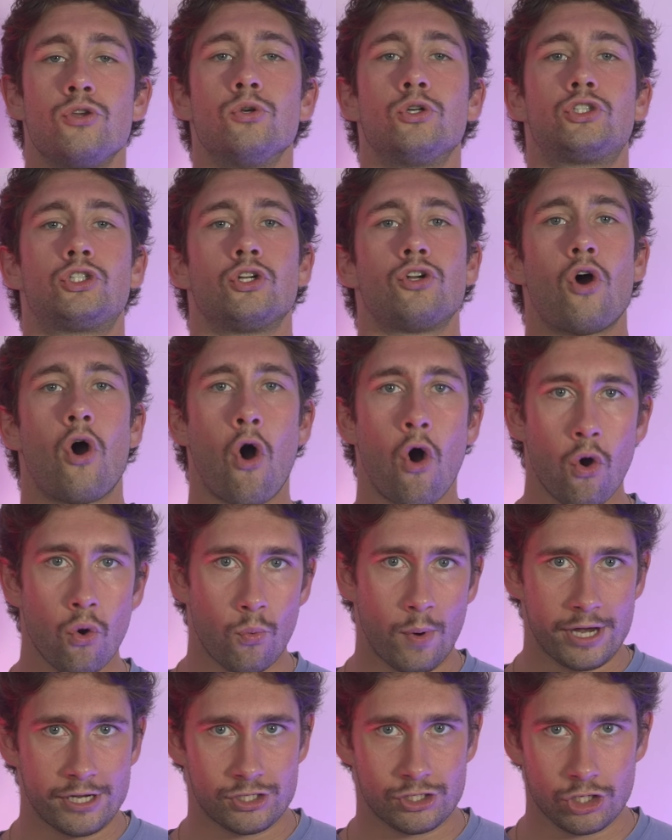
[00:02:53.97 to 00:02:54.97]
You should
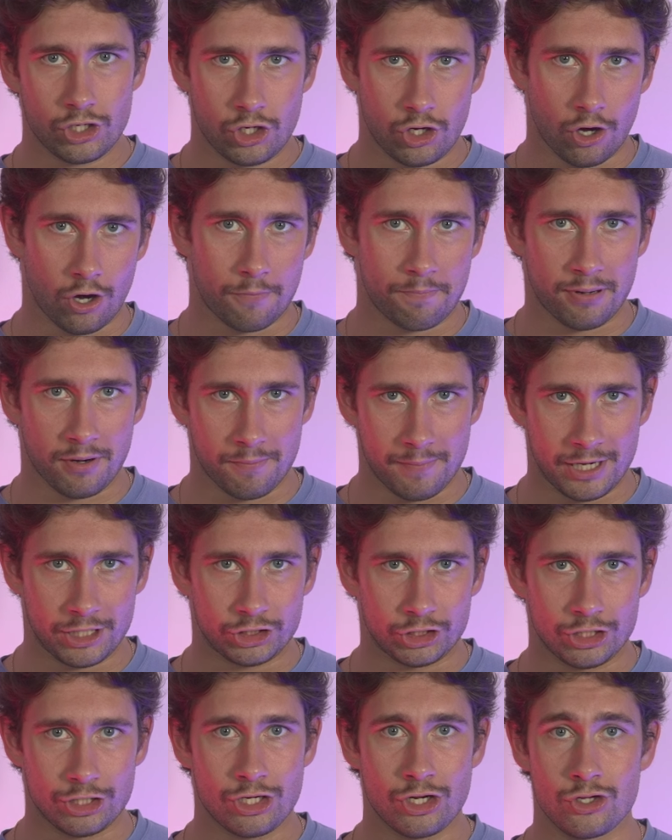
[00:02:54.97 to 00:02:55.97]
always secure
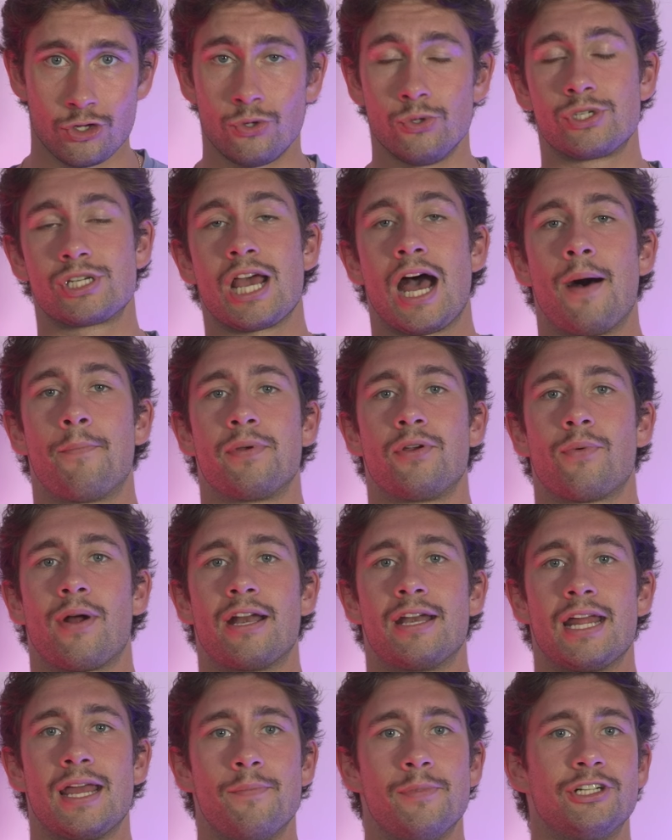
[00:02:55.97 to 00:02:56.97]
permission to use
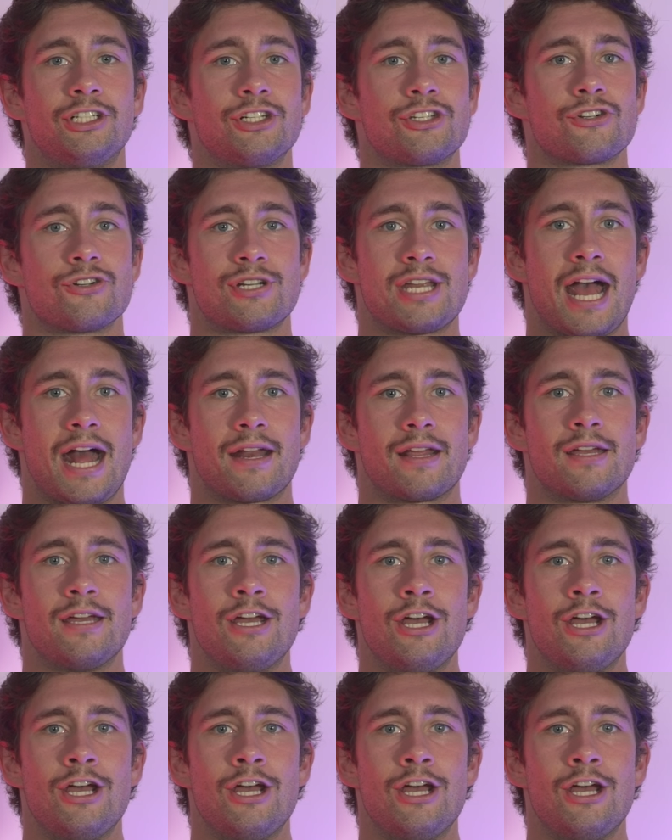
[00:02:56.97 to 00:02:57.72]
copyrighted images or data.